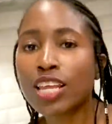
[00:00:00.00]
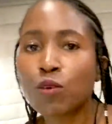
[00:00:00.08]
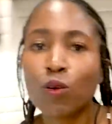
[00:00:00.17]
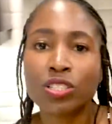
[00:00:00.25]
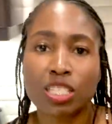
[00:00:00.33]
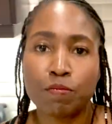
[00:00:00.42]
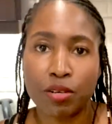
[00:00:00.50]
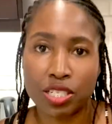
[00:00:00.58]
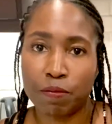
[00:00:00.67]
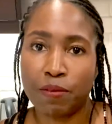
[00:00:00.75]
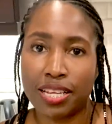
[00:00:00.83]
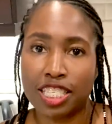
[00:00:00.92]
wanted butter
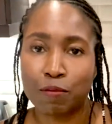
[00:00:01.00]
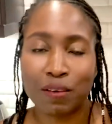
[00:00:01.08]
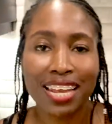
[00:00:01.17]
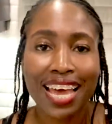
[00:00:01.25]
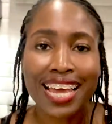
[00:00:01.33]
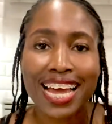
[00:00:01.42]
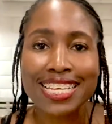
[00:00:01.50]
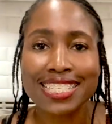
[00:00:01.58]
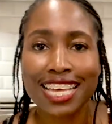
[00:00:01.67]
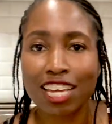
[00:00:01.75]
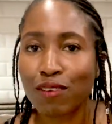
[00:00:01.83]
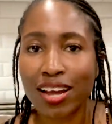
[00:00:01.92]
beans, but like I
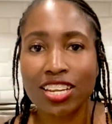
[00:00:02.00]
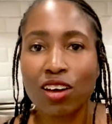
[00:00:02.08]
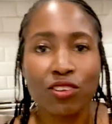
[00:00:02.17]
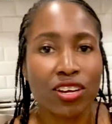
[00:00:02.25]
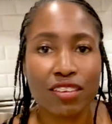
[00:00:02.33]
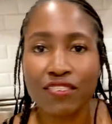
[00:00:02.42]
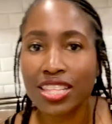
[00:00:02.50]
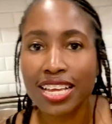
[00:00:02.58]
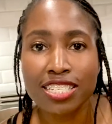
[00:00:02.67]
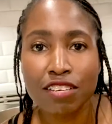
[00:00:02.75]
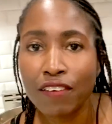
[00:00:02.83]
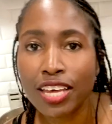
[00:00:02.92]
said, right now not everything
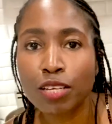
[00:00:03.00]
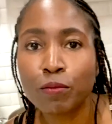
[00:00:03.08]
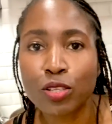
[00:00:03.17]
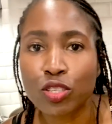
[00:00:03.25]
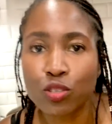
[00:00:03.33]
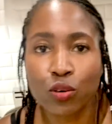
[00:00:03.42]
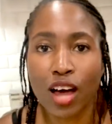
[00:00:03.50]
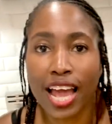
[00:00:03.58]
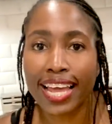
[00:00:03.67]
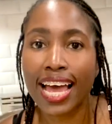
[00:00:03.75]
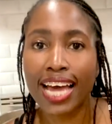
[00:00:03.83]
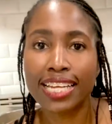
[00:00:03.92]
is available, so I
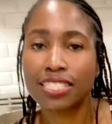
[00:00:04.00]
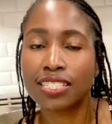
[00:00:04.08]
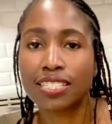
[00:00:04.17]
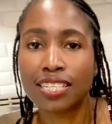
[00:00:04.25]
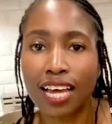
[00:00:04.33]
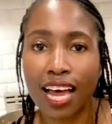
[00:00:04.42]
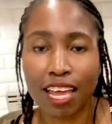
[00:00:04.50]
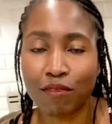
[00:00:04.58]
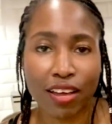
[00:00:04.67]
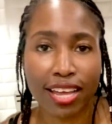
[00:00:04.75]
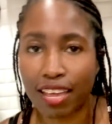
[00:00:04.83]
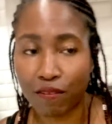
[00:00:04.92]
can't, if
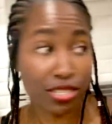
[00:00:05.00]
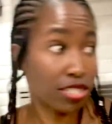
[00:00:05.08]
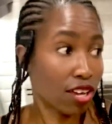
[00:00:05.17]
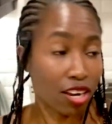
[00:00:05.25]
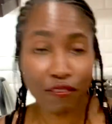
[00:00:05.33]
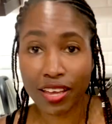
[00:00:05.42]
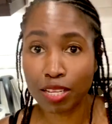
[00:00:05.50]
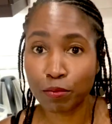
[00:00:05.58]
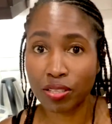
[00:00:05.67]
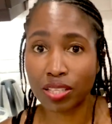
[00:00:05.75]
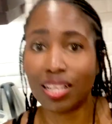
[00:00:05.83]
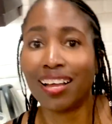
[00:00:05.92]
it's not
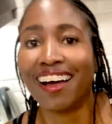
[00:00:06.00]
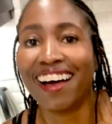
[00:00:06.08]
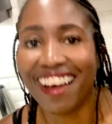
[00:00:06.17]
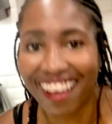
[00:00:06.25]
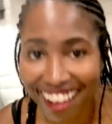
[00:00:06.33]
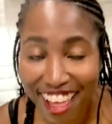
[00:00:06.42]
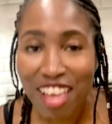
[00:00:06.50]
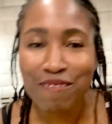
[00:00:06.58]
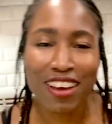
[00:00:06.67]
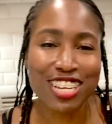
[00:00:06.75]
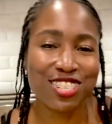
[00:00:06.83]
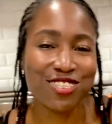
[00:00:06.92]
available,
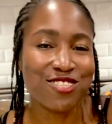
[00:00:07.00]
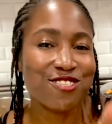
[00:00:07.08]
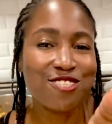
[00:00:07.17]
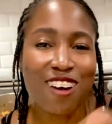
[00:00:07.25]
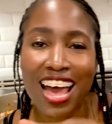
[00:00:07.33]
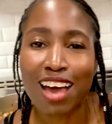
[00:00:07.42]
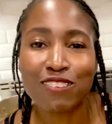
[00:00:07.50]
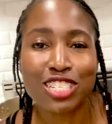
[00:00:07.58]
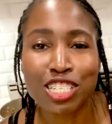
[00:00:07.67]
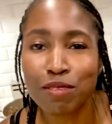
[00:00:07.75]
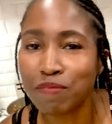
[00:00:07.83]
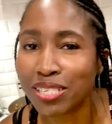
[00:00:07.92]
mind you, you know I have a
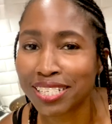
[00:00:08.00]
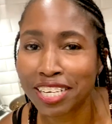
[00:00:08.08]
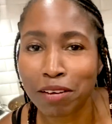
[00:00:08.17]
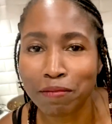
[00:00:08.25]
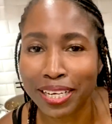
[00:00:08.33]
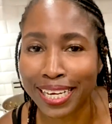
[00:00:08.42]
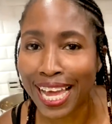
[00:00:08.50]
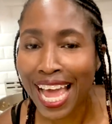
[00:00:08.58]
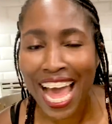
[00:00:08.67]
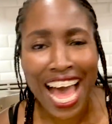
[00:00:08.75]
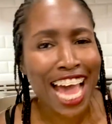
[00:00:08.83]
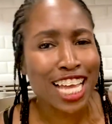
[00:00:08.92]
shipment coming.
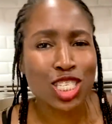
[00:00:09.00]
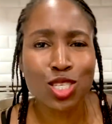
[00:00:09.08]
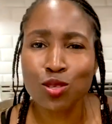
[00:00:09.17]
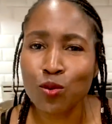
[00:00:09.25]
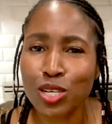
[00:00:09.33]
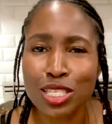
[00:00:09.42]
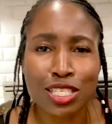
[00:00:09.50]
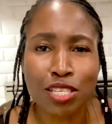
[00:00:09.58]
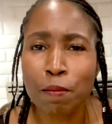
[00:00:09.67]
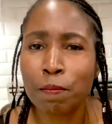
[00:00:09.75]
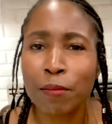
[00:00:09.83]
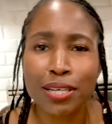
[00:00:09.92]
I sourced
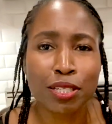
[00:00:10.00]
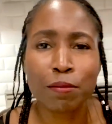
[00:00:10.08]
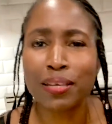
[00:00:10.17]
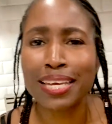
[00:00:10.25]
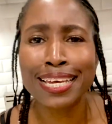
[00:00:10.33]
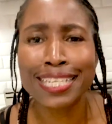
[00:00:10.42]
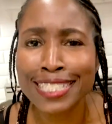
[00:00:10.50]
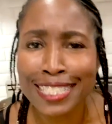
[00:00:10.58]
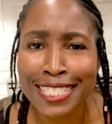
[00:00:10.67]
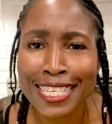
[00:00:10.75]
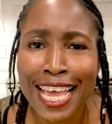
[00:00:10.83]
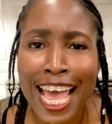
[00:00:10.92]
some butter
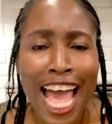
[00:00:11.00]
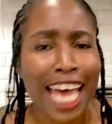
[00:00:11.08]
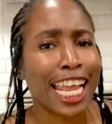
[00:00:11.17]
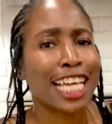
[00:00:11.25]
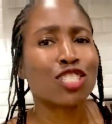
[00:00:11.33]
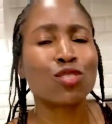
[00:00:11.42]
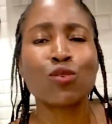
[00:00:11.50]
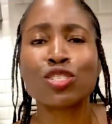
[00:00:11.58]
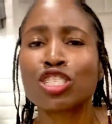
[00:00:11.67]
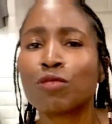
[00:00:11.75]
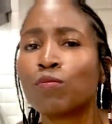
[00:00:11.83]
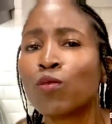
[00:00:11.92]
beans, and I sourced
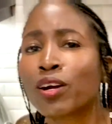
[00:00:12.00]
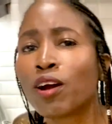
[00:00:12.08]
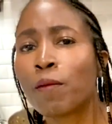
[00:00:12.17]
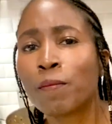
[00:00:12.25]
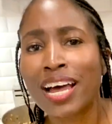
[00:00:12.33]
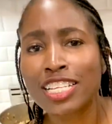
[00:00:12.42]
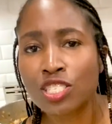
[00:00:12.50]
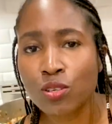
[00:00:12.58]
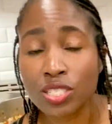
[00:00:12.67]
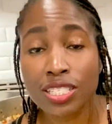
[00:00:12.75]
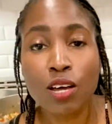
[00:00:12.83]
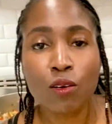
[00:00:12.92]
some more
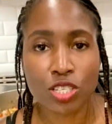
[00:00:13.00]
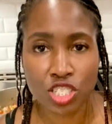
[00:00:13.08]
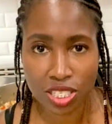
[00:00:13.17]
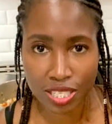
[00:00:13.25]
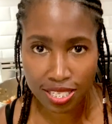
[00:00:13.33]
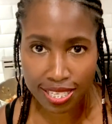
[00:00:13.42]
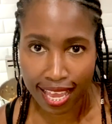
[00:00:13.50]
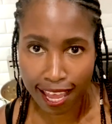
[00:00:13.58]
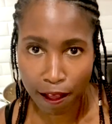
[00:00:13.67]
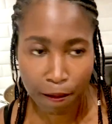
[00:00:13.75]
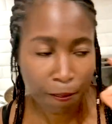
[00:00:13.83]
garbanzos. Now, just to say,